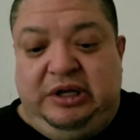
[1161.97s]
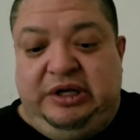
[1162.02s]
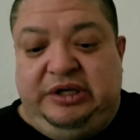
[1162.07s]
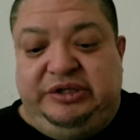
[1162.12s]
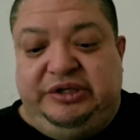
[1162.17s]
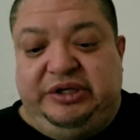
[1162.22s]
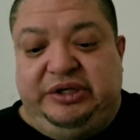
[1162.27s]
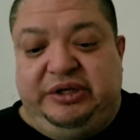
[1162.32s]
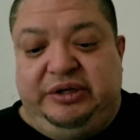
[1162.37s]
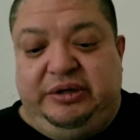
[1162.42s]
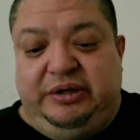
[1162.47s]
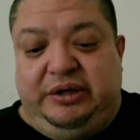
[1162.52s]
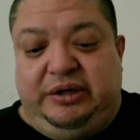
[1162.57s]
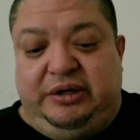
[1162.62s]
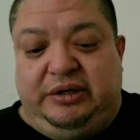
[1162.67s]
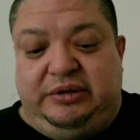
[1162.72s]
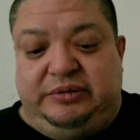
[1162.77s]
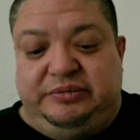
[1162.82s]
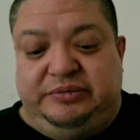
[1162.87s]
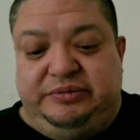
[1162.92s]
del,
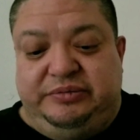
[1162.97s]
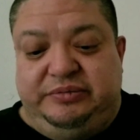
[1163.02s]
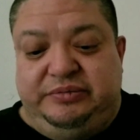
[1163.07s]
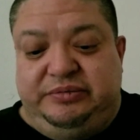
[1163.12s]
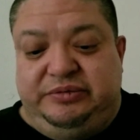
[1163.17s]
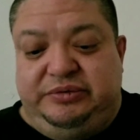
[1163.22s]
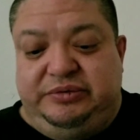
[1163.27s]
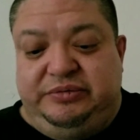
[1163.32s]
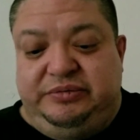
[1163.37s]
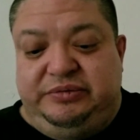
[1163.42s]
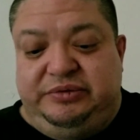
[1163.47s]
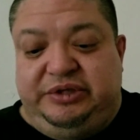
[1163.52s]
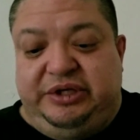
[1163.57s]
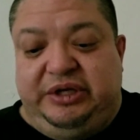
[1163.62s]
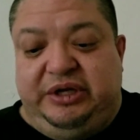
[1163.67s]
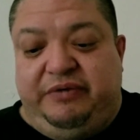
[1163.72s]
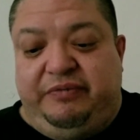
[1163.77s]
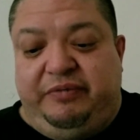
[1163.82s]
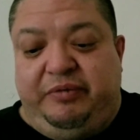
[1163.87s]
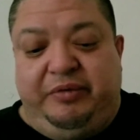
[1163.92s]
uh,
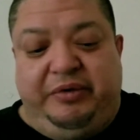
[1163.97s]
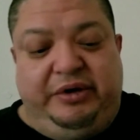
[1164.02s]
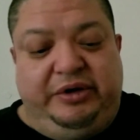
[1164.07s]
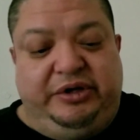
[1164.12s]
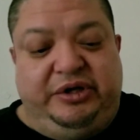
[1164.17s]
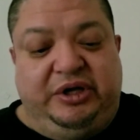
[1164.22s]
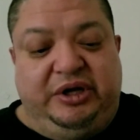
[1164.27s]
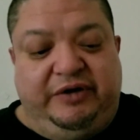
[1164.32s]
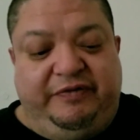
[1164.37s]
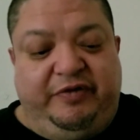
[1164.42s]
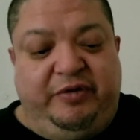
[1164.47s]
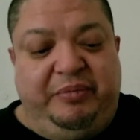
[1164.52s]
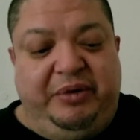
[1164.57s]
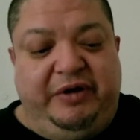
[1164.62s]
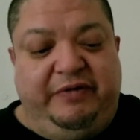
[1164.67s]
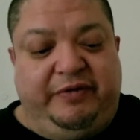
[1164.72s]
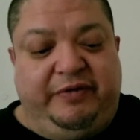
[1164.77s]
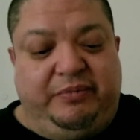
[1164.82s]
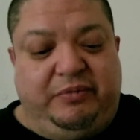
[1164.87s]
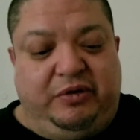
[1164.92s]
deliver deliver me
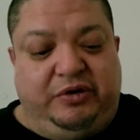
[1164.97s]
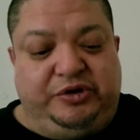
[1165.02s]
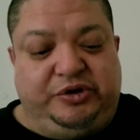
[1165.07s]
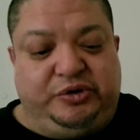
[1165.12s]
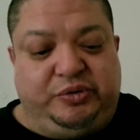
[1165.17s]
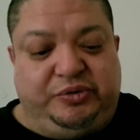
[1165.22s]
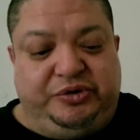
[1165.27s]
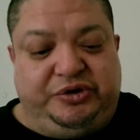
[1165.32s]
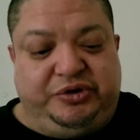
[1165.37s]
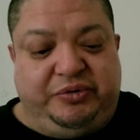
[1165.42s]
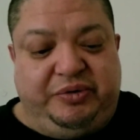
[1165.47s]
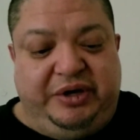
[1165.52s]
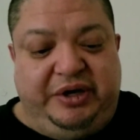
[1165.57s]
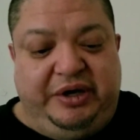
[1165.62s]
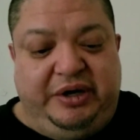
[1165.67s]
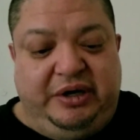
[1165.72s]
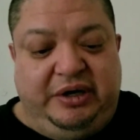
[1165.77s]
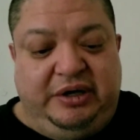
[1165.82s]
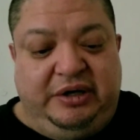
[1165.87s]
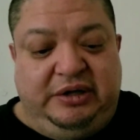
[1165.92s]
from all sorcery,
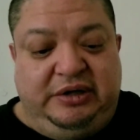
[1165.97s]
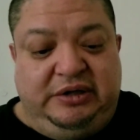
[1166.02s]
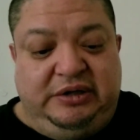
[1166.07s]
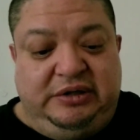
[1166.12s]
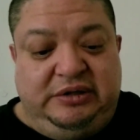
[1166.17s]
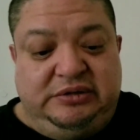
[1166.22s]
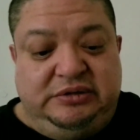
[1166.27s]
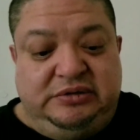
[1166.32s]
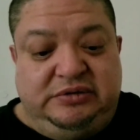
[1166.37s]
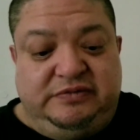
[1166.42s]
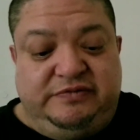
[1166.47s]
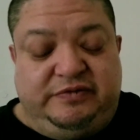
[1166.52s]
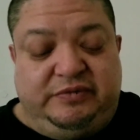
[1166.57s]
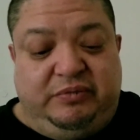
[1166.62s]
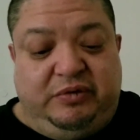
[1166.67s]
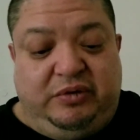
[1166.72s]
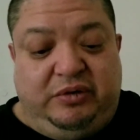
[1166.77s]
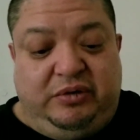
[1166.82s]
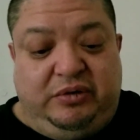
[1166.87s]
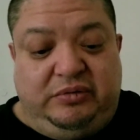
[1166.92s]
from
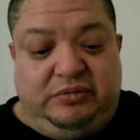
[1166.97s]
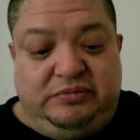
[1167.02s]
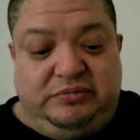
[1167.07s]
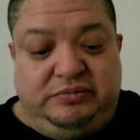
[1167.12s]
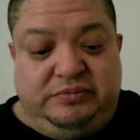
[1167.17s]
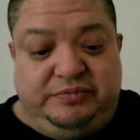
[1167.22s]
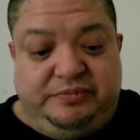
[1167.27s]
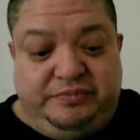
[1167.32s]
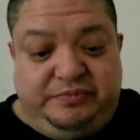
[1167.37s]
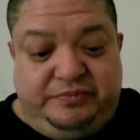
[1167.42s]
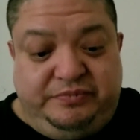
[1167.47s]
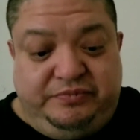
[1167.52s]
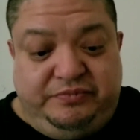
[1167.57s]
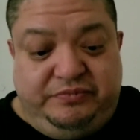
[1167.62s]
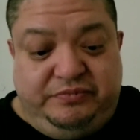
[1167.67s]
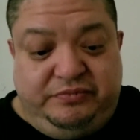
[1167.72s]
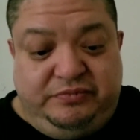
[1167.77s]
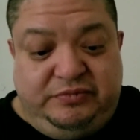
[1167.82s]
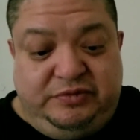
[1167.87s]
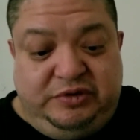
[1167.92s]
all
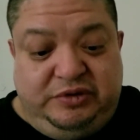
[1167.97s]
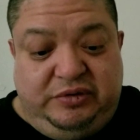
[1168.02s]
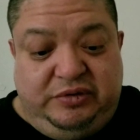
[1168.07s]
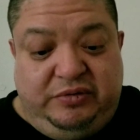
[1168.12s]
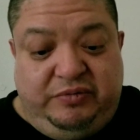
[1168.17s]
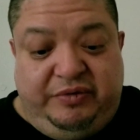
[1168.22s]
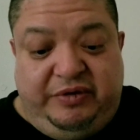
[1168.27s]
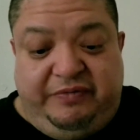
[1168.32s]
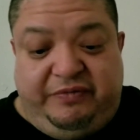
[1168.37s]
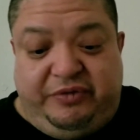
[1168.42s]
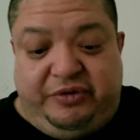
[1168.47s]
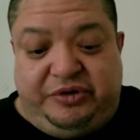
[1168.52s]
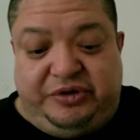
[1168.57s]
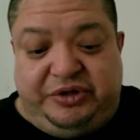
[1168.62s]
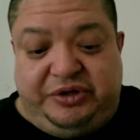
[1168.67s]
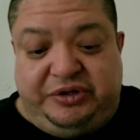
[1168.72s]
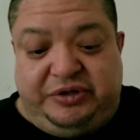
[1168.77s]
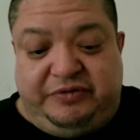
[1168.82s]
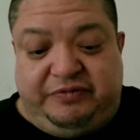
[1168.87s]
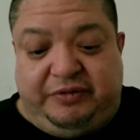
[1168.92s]

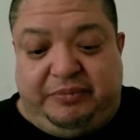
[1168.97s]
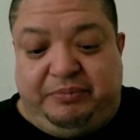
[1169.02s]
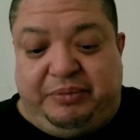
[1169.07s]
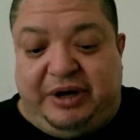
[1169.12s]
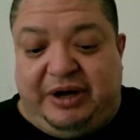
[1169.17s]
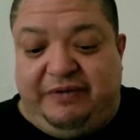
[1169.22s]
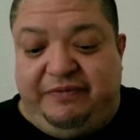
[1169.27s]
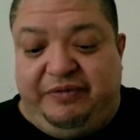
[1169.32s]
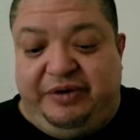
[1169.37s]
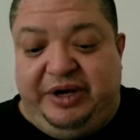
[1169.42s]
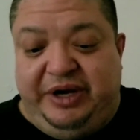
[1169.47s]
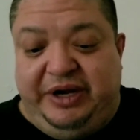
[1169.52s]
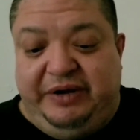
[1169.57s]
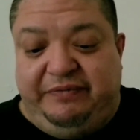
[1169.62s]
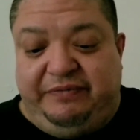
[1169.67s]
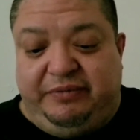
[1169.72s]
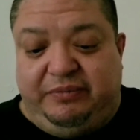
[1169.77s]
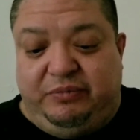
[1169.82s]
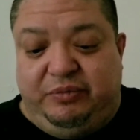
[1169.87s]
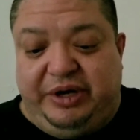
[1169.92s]
reverses from poverty,
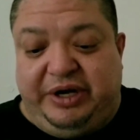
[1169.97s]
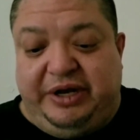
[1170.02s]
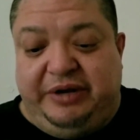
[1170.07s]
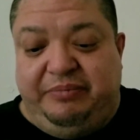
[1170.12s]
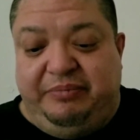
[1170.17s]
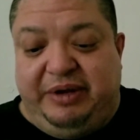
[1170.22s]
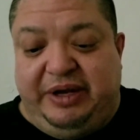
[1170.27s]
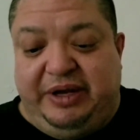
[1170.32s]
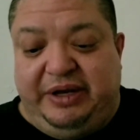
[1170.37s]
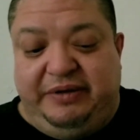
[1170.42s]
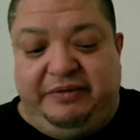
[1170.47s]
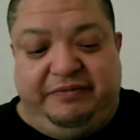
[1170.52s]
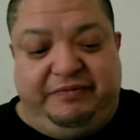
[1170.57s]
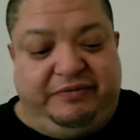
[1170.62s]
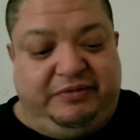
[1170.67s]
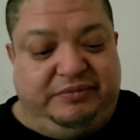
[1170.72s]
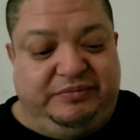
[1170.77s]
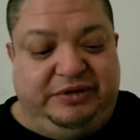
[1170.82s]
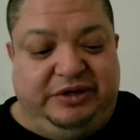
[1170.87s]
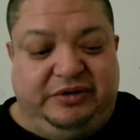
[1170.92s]
from wicked men,
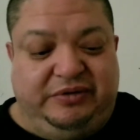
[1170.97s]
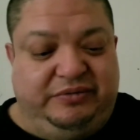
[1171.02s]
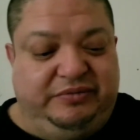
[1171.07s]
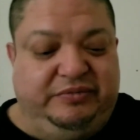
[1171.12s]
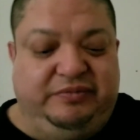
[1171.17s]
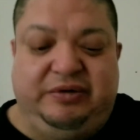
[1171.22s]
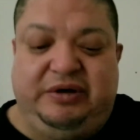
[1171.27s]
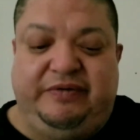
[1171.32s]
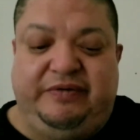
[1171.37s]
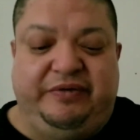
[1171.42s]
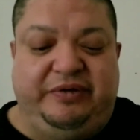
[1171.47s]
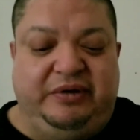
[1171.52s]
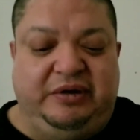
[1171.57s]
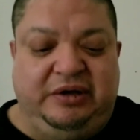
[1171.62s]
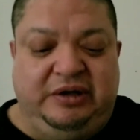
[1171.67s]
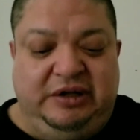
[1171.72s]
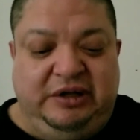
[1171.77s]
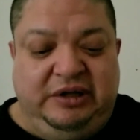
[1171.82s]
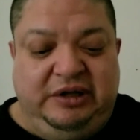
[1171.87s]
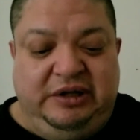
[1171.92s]
from, you know, whatever.
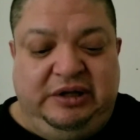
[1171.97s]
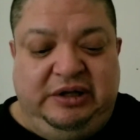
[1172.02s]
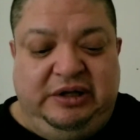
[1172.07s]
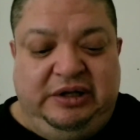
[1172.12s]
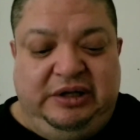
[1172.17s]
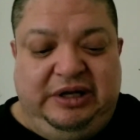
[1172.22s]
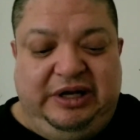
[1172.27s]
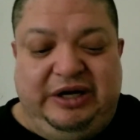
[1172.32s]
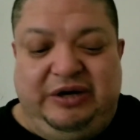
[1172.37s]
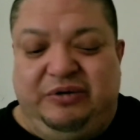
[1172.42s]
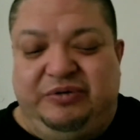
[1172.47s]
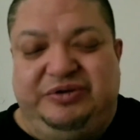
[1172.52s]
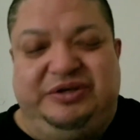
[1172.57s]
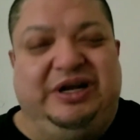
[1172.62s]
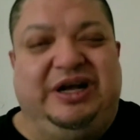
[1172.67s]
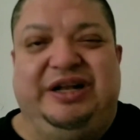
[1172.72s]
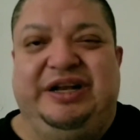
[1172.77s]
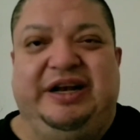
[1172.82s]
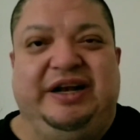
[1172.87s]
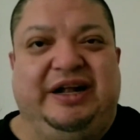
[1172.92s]
It goes
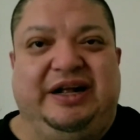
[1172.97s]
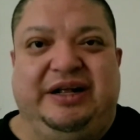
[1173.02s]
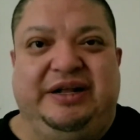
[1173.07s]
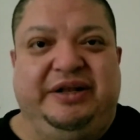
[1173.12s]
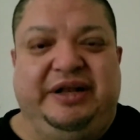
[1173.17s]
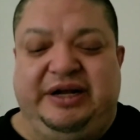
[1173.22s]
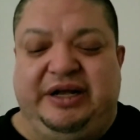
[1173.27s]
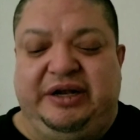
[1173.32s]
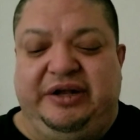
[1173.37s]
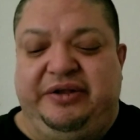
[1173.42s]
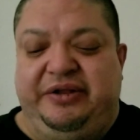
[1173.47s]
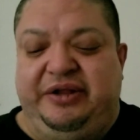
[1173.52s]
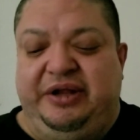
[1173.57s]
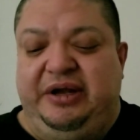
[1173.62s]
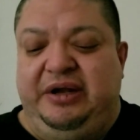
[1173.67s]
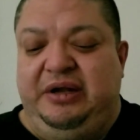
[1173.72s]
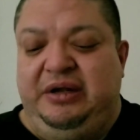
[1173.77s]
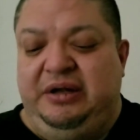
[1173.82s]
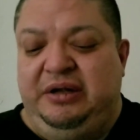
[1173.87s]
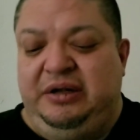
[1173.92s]
on and on, that kind of thing.